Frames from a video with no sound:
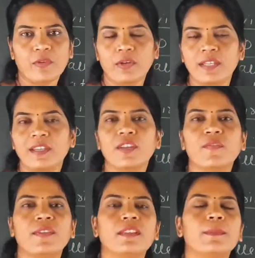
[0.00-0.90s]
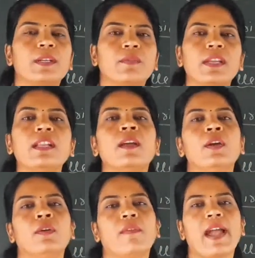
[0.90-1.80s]
What is the difference between
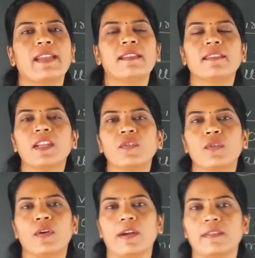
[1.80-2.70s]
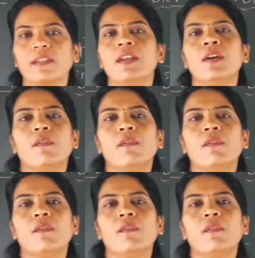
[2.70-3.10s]
virus and viroids?